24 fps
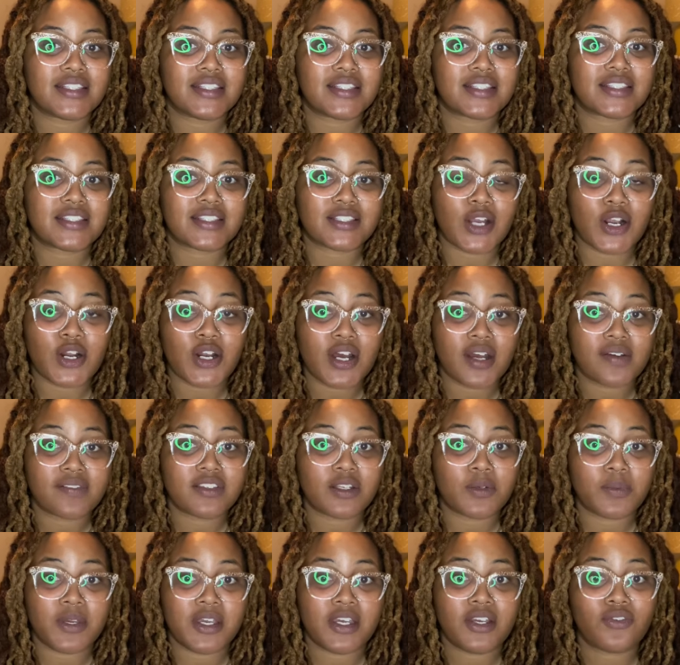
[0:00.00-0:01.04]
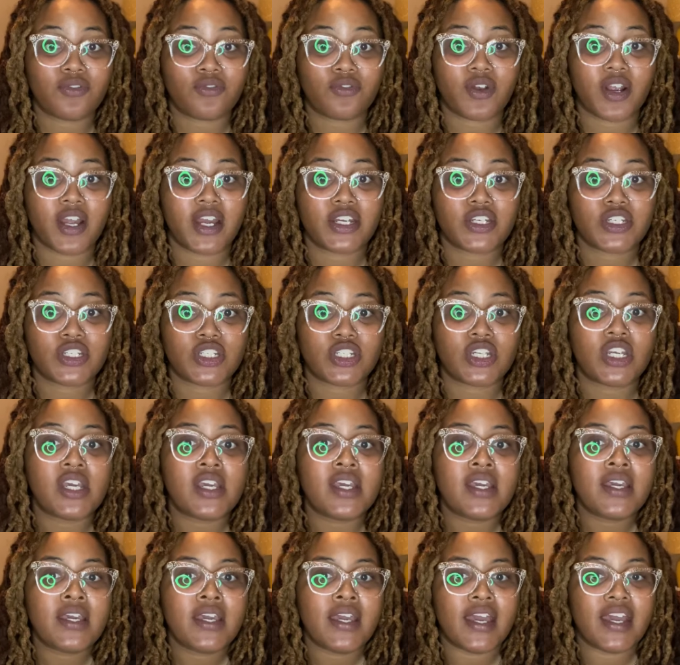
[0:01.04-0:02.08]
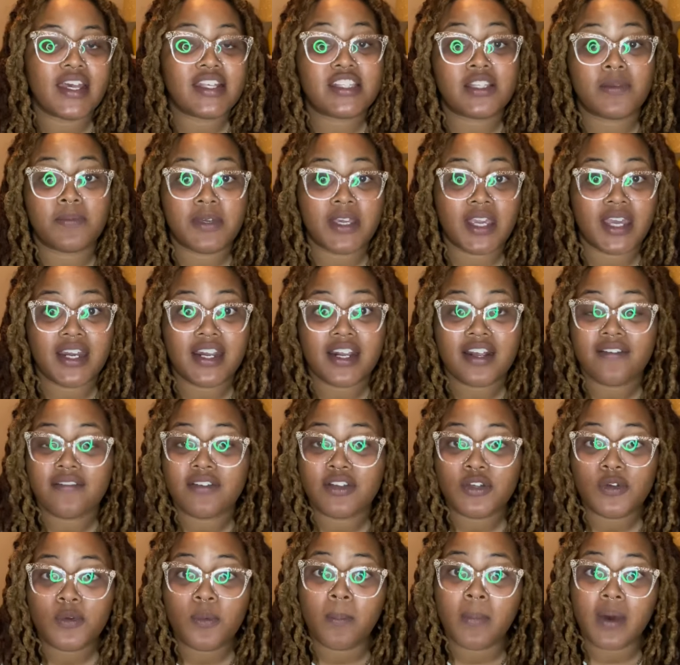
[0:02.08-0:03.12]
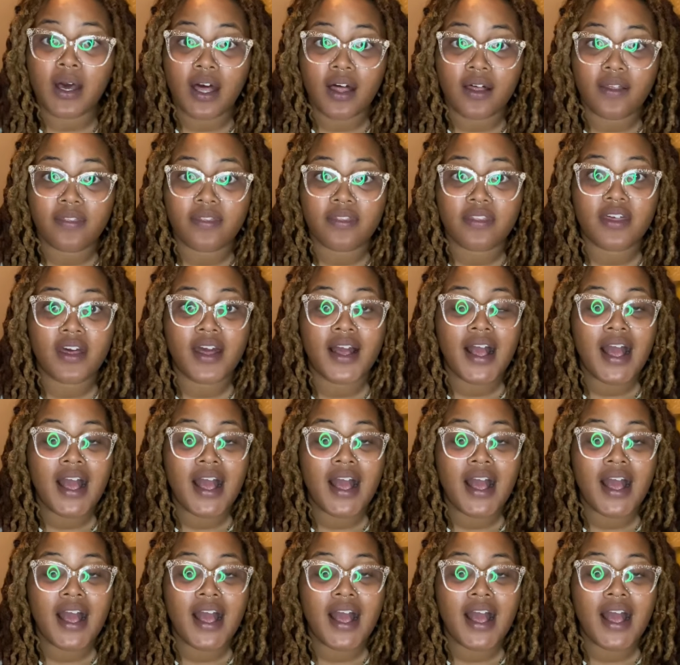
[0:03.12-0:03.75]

start off the week fresh. It's the beginning of a new month.